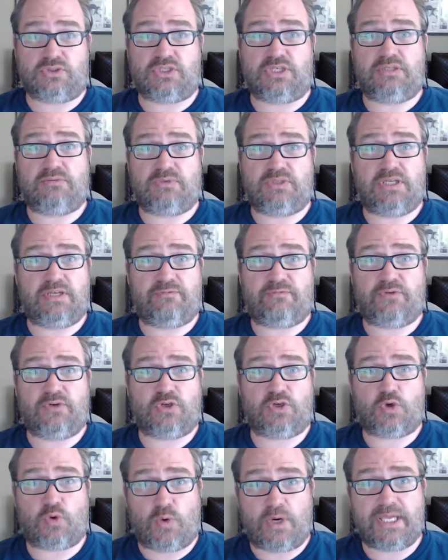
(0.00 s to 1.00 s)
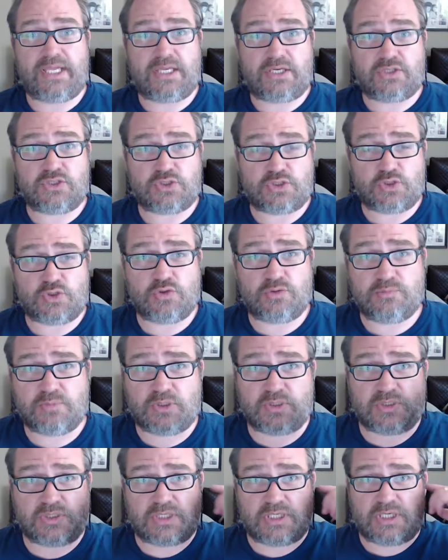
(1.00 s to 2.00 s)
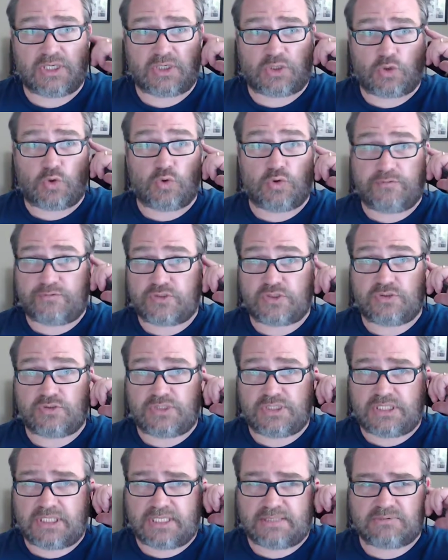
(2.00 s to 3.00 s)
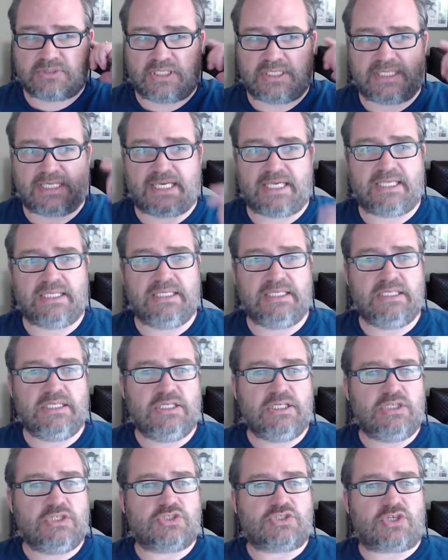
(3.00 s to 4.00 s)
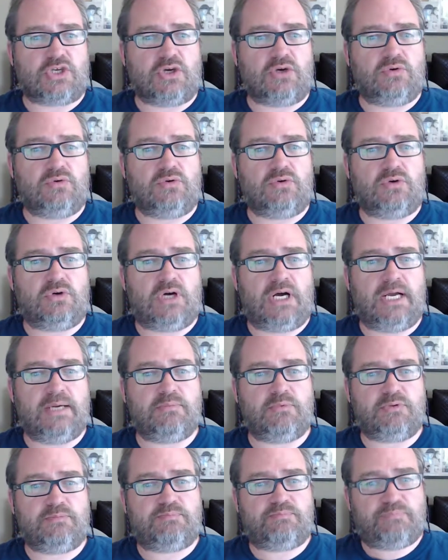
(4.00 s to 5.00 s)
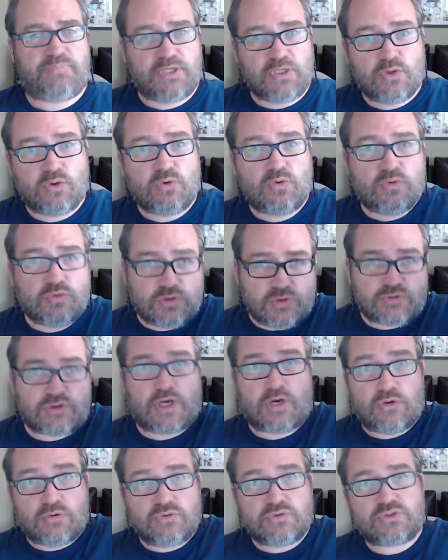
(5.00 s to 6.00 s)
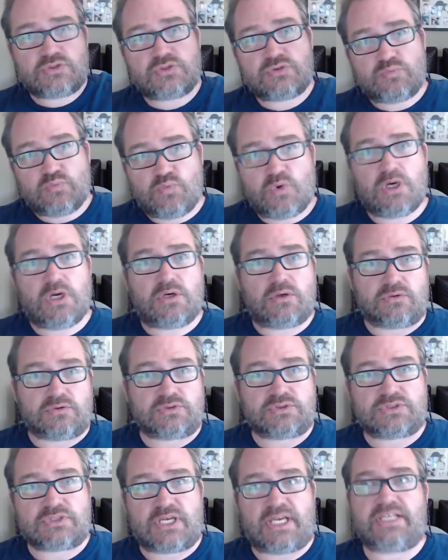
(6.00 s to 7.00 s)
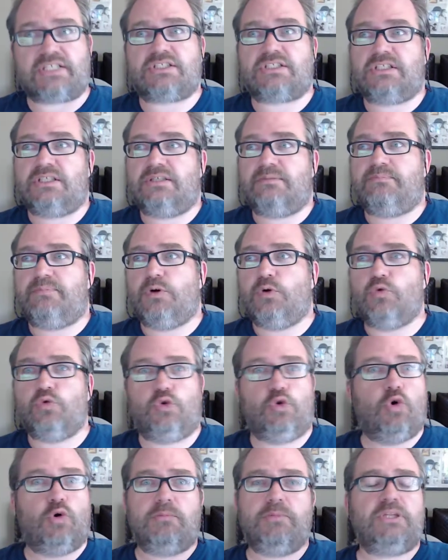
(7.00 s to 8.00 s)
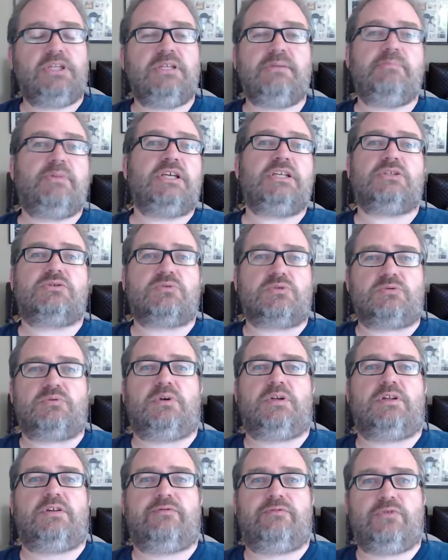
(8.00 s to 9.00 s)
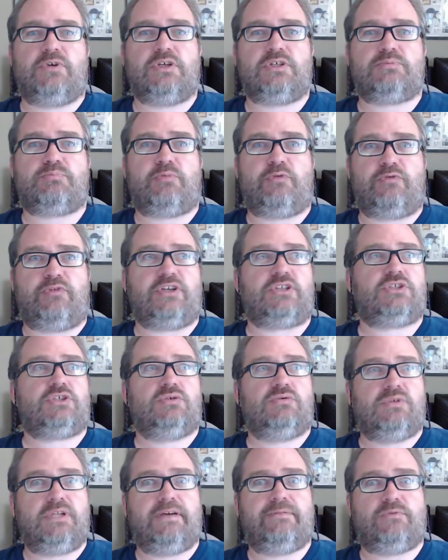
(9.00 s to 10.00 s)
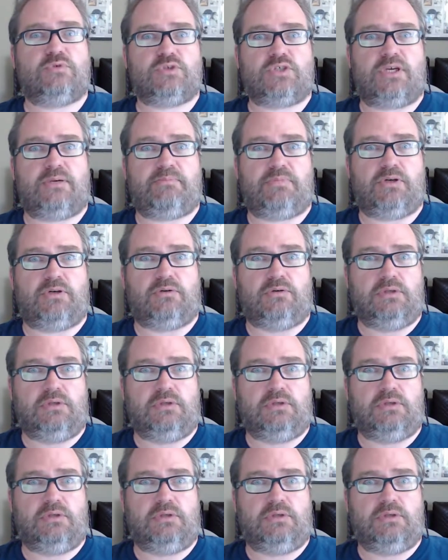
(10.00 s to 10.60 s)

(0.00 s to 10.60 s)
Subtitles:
I did it for Quake and Doom and Call of Duty, games like that. So I would build those worlds. I actually built Normandy Beach, was one of the first professional levels I built.